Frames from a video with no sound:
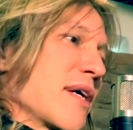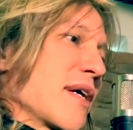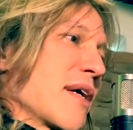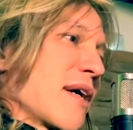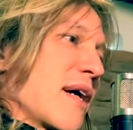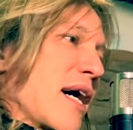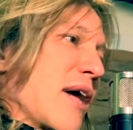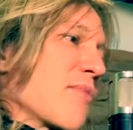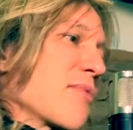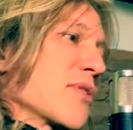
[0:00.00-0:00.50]

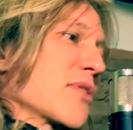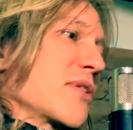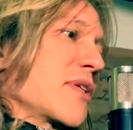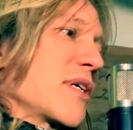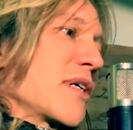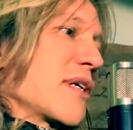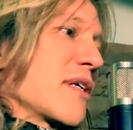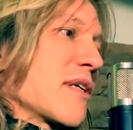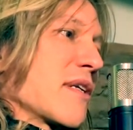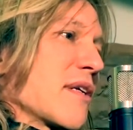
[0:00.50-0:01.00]
I was
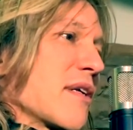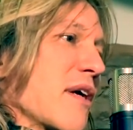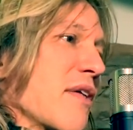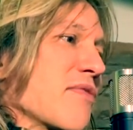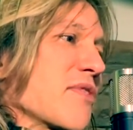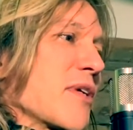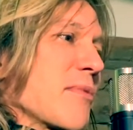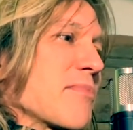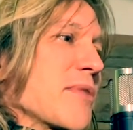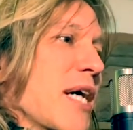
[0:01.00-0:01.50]
thinking of
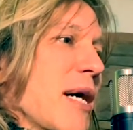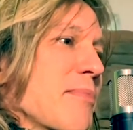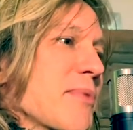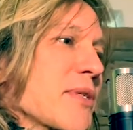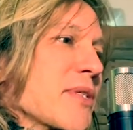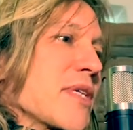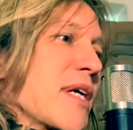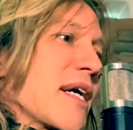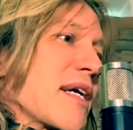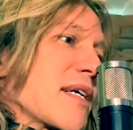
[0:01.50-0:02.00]
some type of
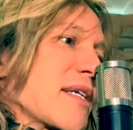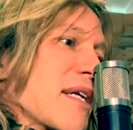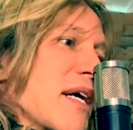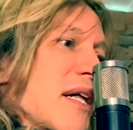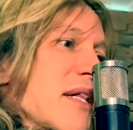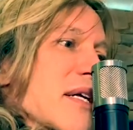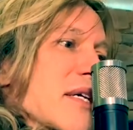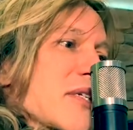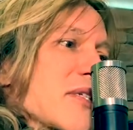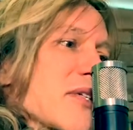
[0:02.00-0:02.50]

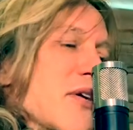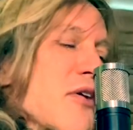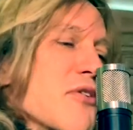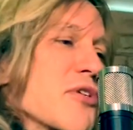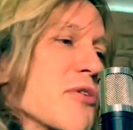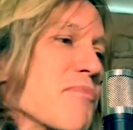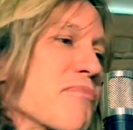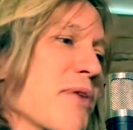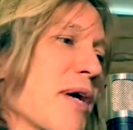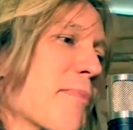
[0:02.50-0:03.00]
psychedelic
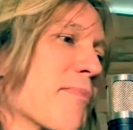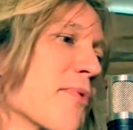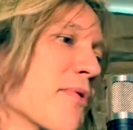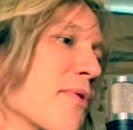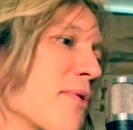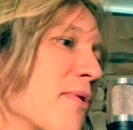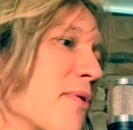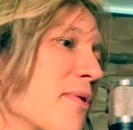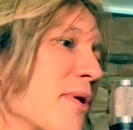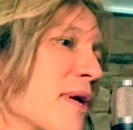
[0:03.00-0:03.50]
Sgt.
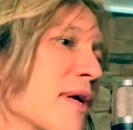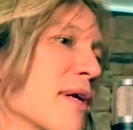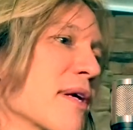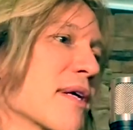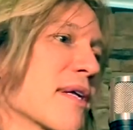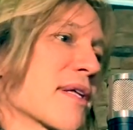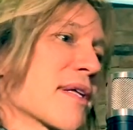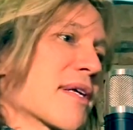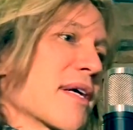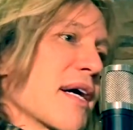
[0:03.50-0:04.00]
Pepper
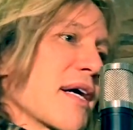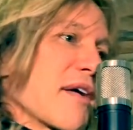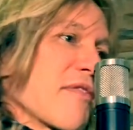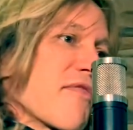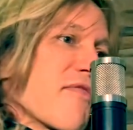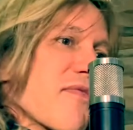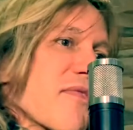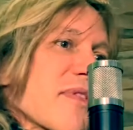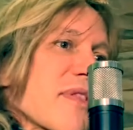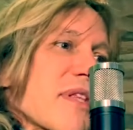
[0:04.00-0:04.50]

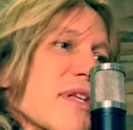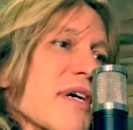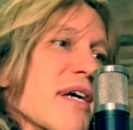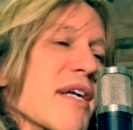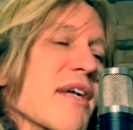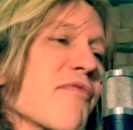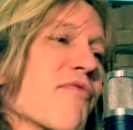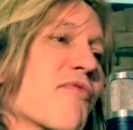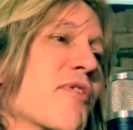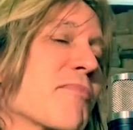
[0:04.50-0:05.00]
kind
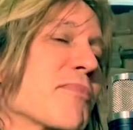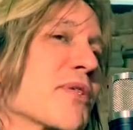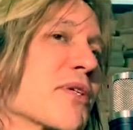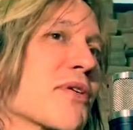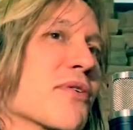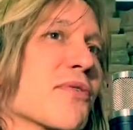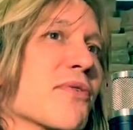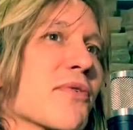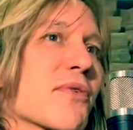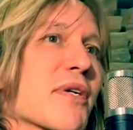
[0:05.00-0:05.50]
of
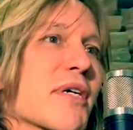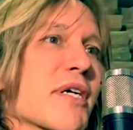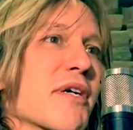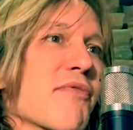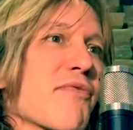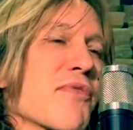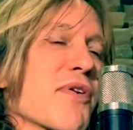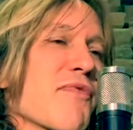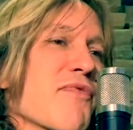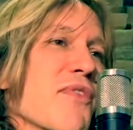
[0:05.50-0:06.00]
whimsical kind
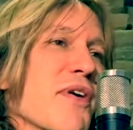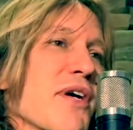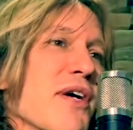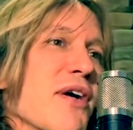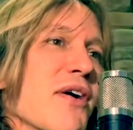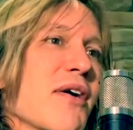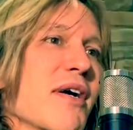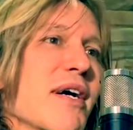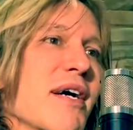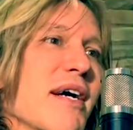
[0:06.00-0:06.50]
of riff
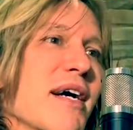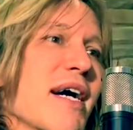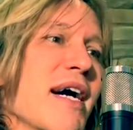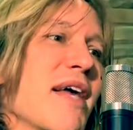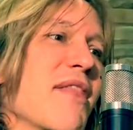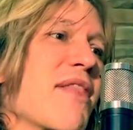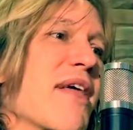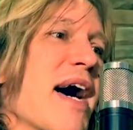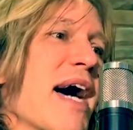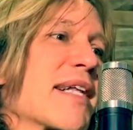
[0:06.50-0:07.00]
there.
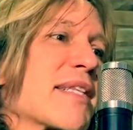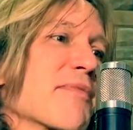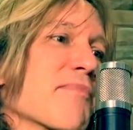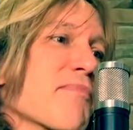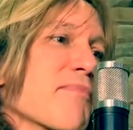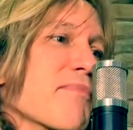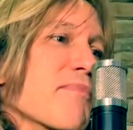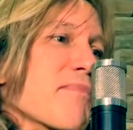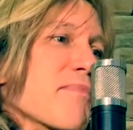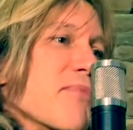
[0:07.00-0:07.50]
And that
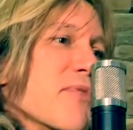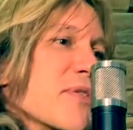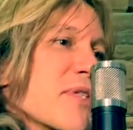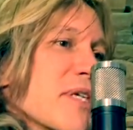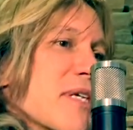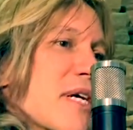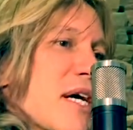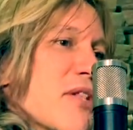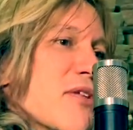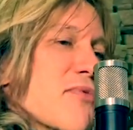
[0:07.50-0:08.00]
put
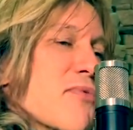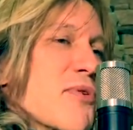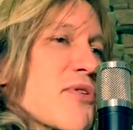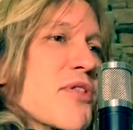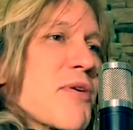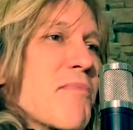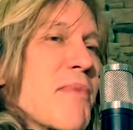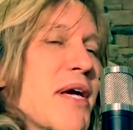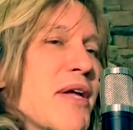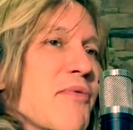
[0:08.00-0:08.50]
together with
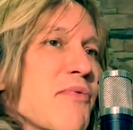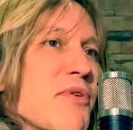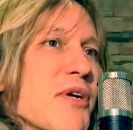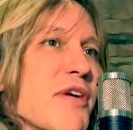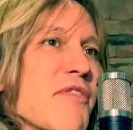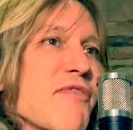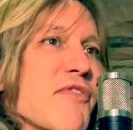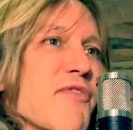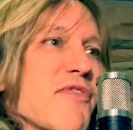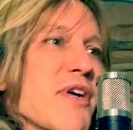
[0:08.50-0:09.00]
the main
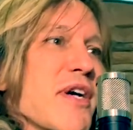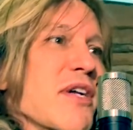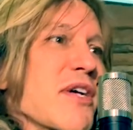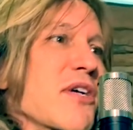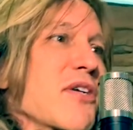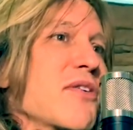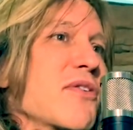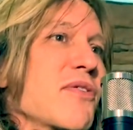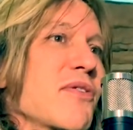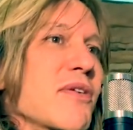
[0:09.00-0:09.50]
riff, you've got a
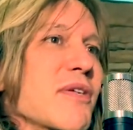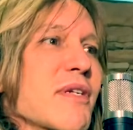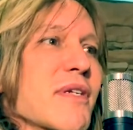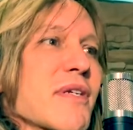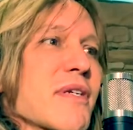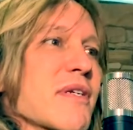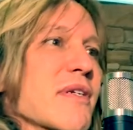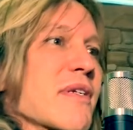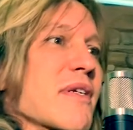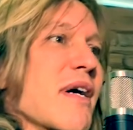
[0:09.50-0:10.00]
good
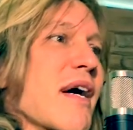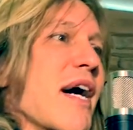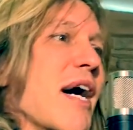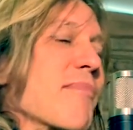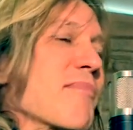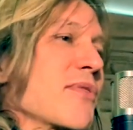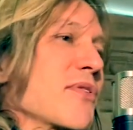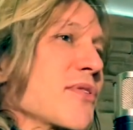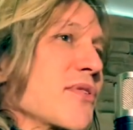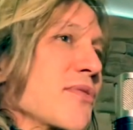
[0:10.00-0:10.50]

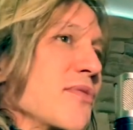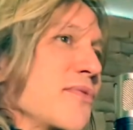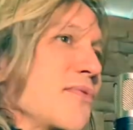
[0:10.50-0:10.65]
hopping tune.